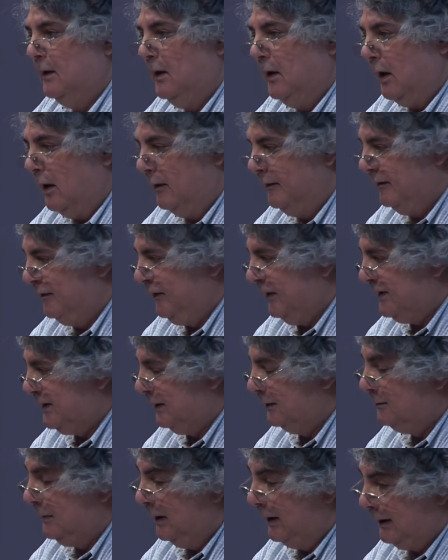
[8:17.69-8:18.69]
of
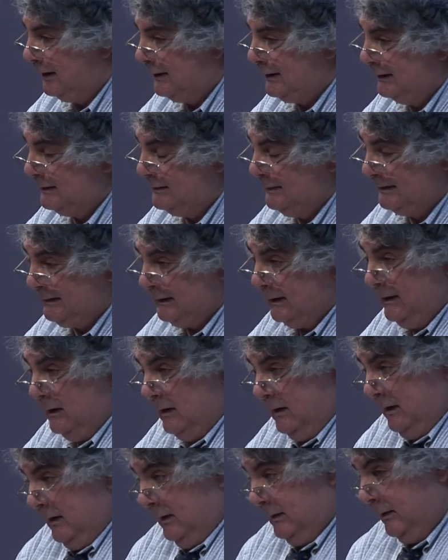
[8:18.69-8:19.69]
efficient markets, but
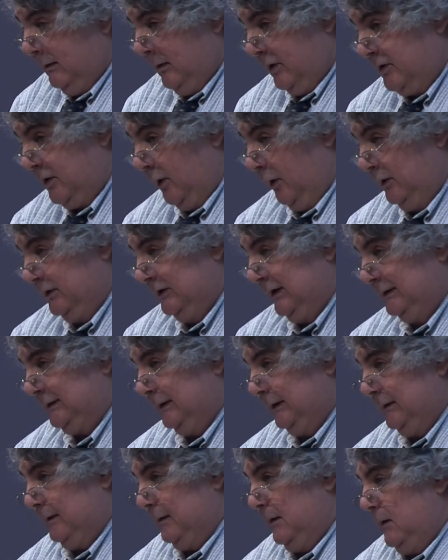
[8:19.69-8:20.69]
they were showing
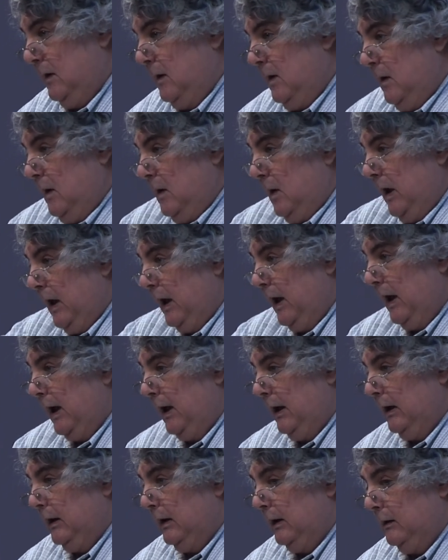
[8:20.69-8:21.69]
that a